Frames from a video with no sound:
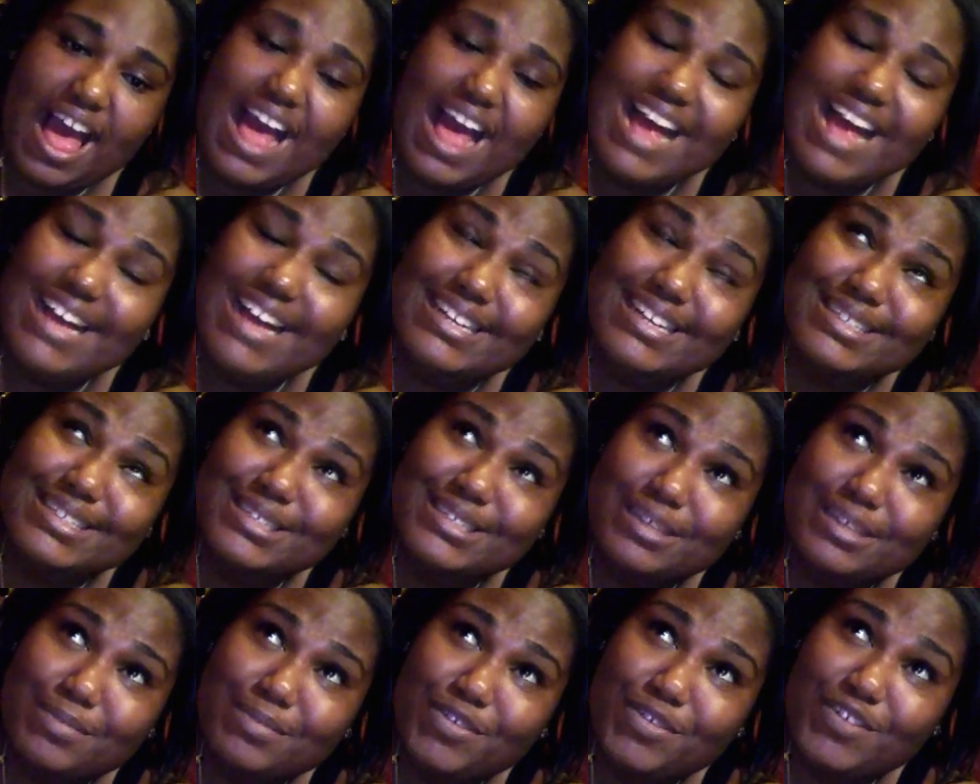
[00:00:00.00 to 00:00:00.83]
As
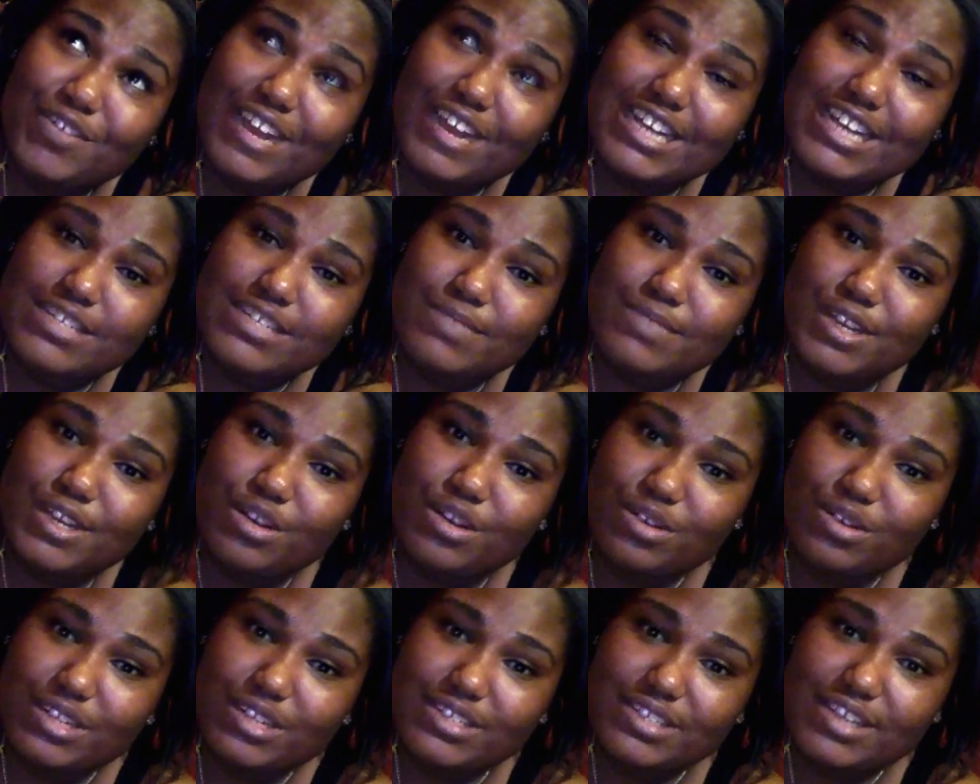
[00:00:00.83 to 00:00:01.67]
some of you guys may
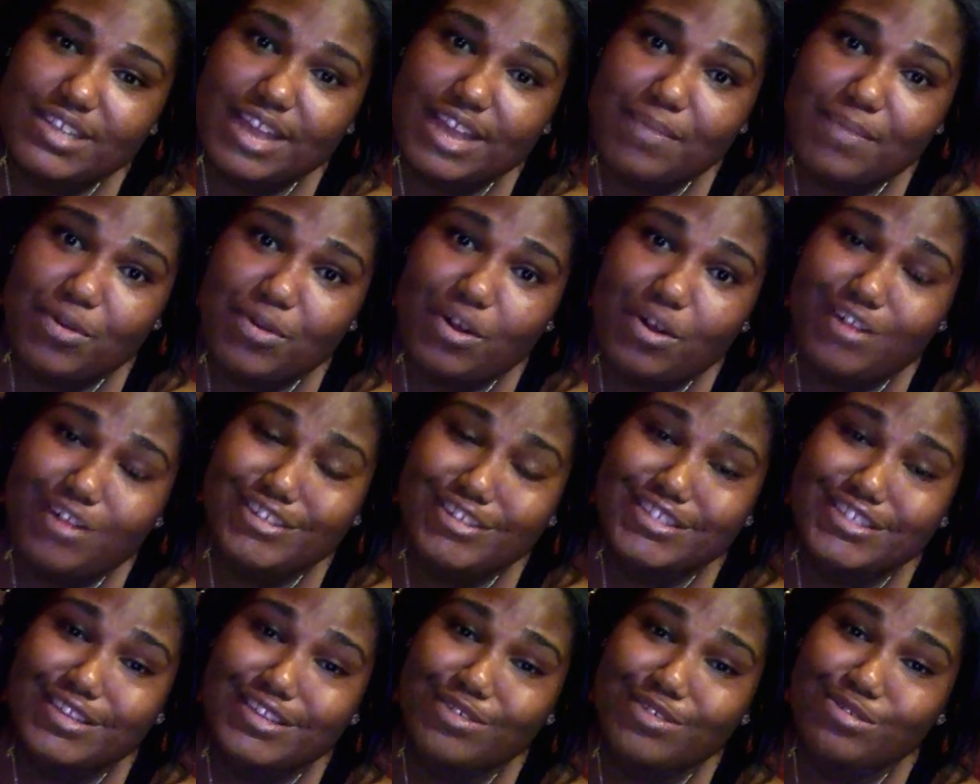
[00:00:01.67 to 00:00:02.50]
notice, the camera quality
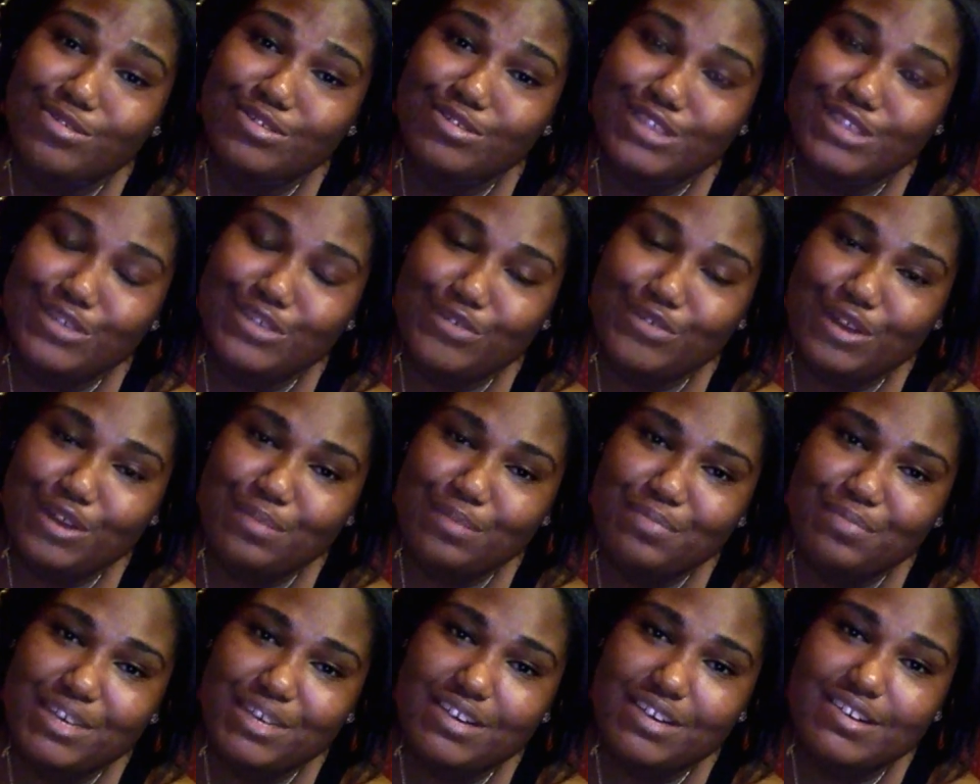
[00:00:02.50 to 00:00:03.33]
is a little different
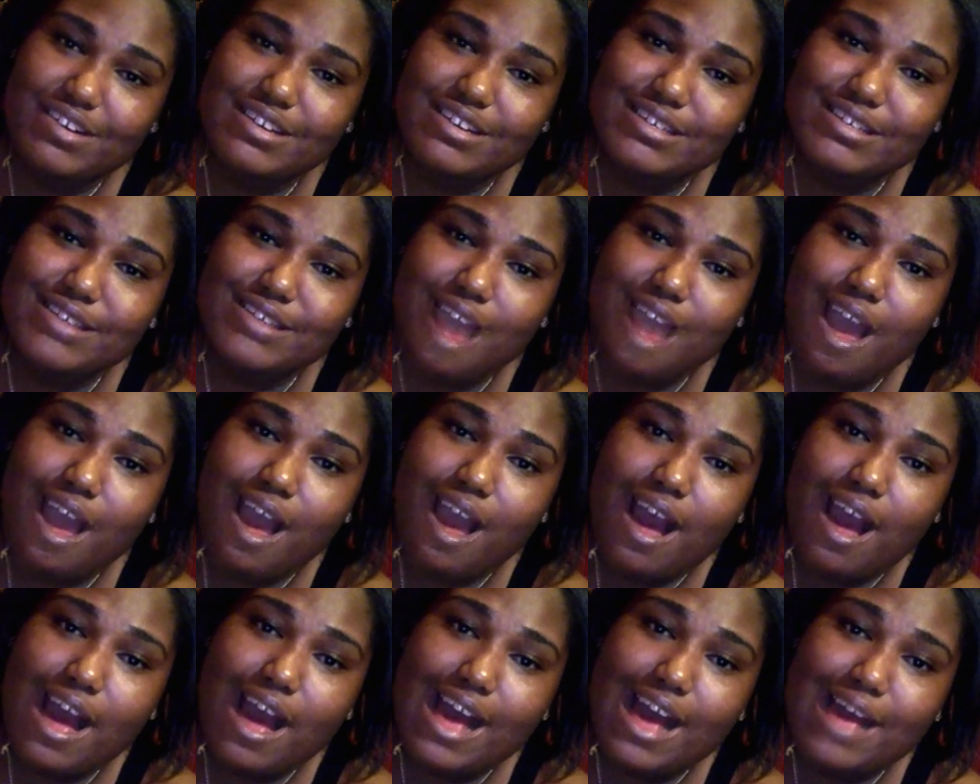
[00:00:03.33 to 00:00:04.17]
because
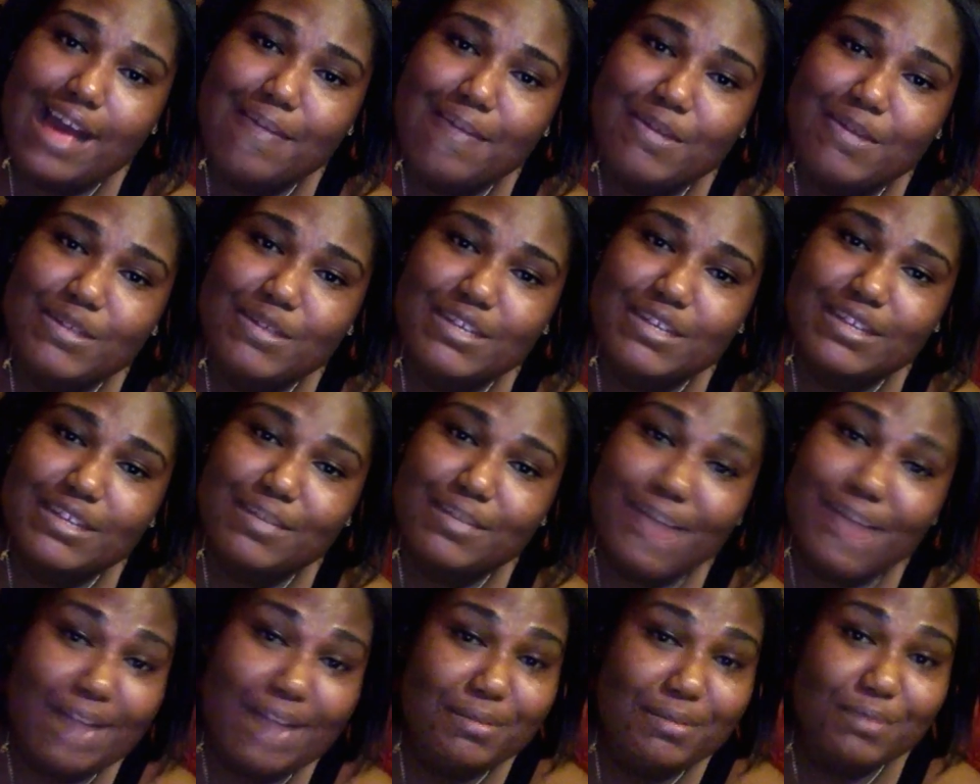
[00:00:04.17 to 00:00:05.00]
I'm using the
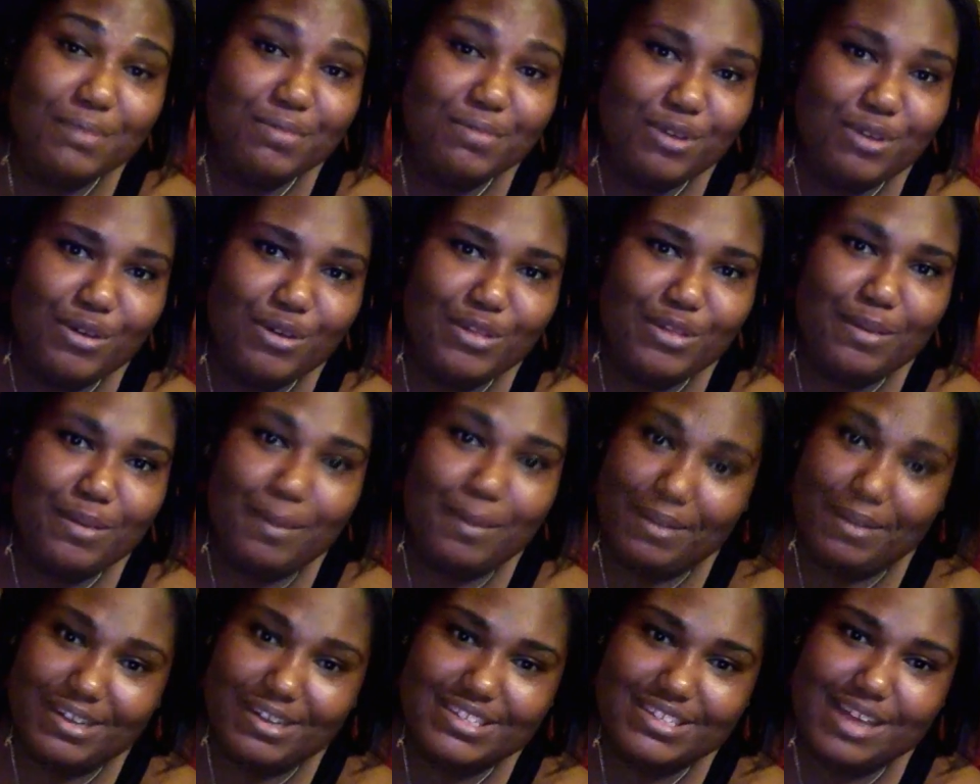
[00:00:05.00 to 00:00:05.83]
MacBook Pro that my
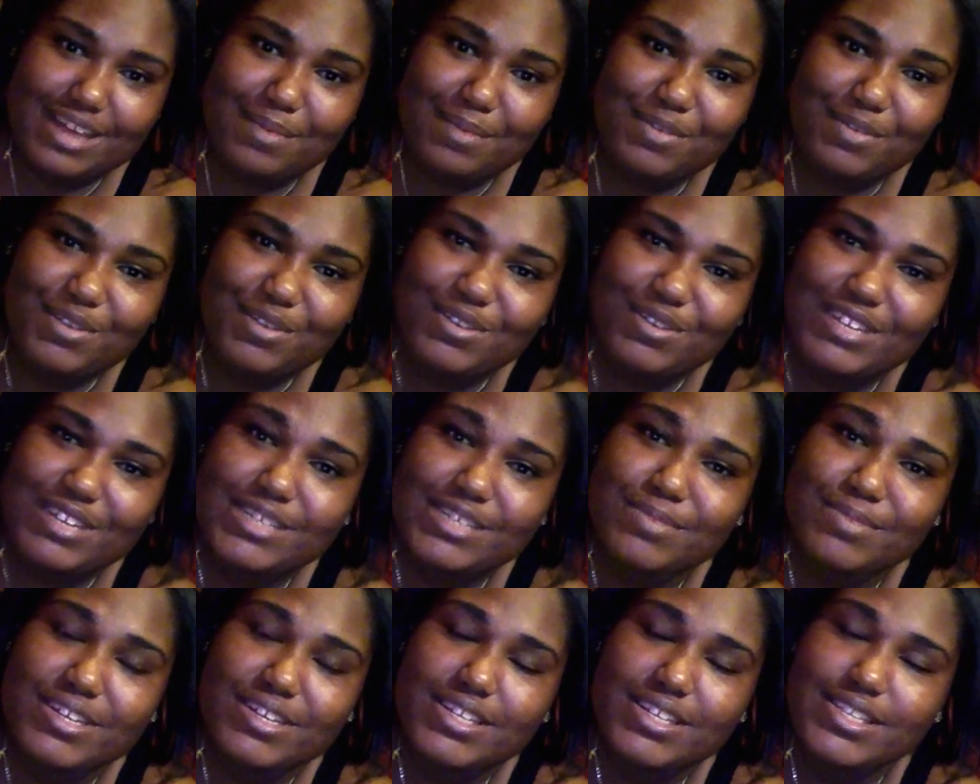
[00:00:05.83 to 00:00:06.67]
parents got me for
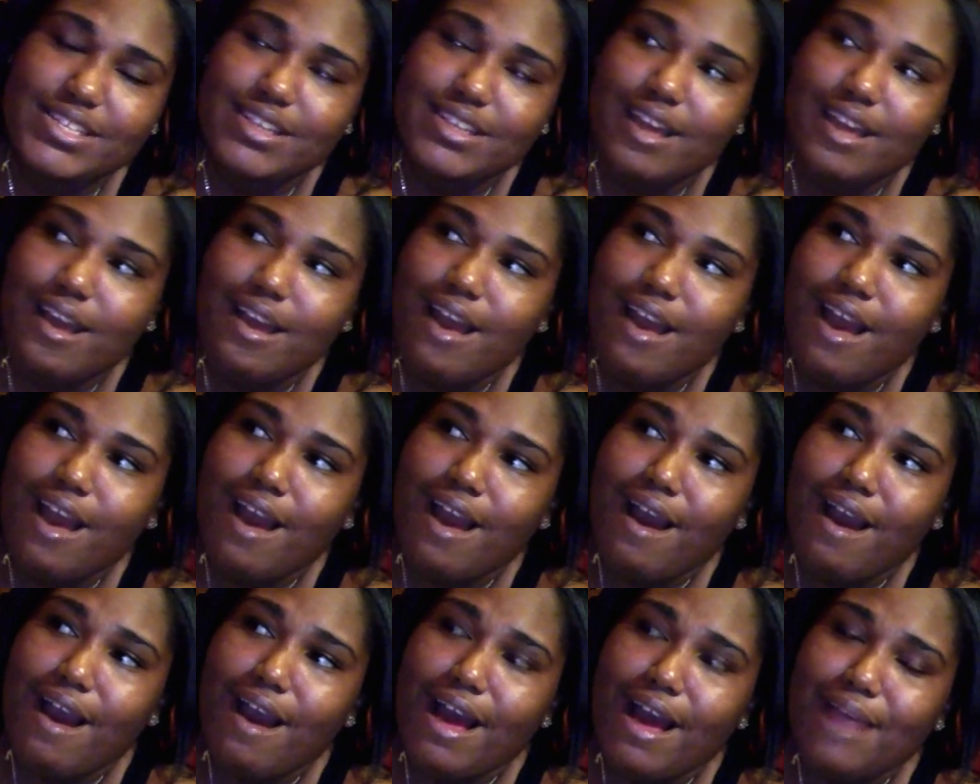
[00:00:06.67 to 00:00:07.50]
Christmas.
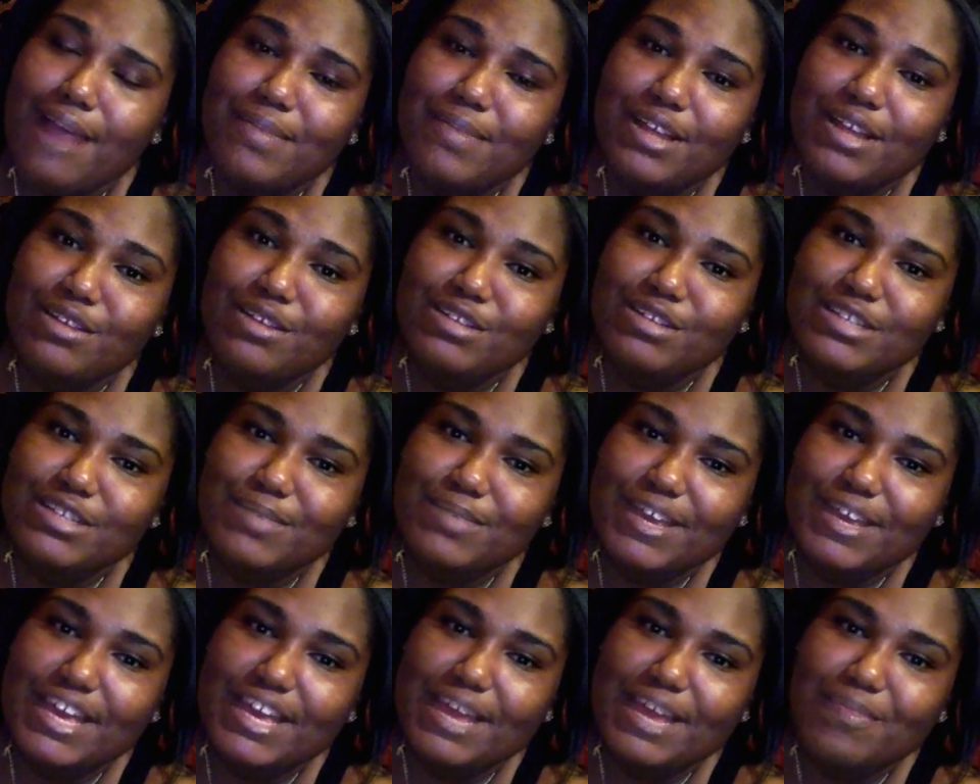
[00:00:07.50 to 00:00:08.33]
I'm not using
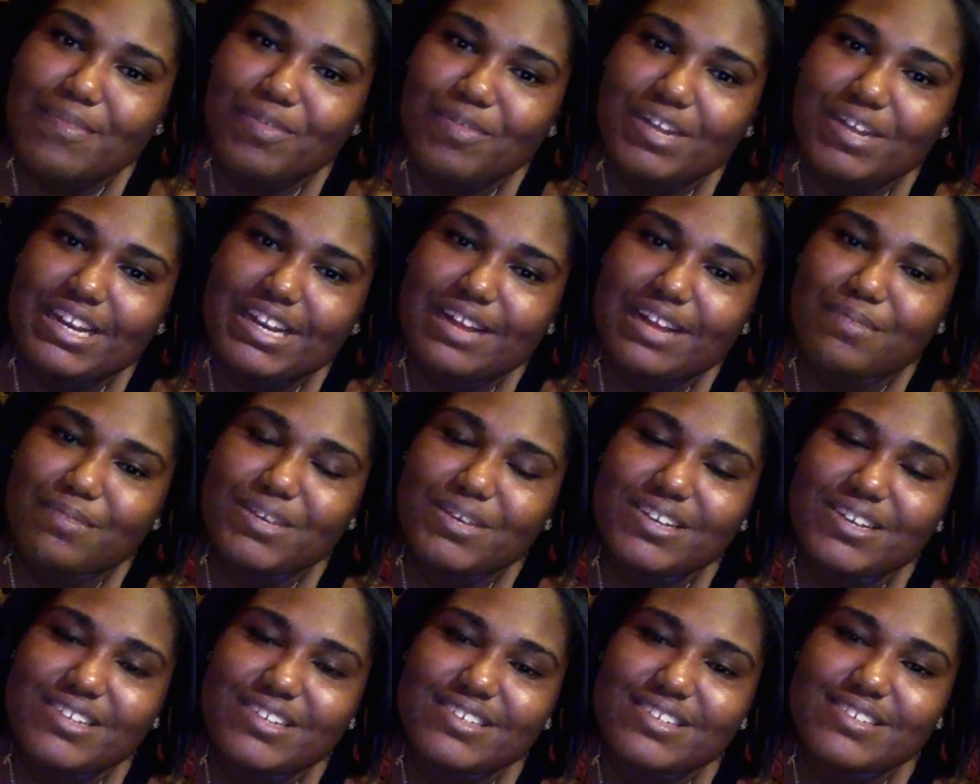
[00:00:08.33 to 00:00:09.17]
my camera right now
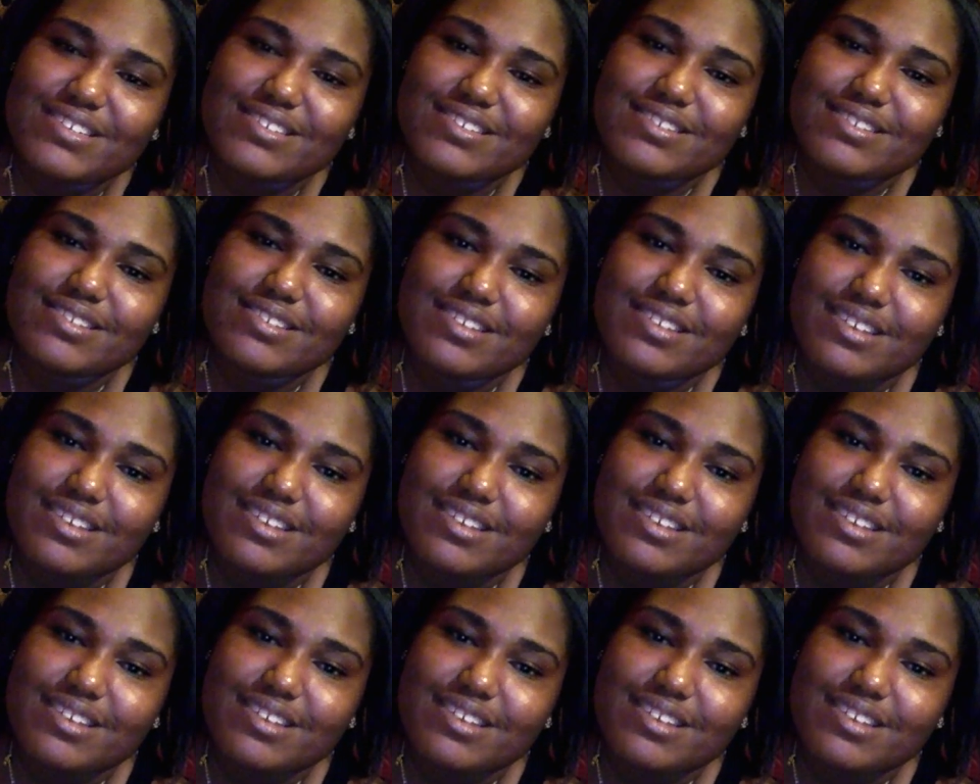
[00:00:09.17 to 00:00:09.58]
because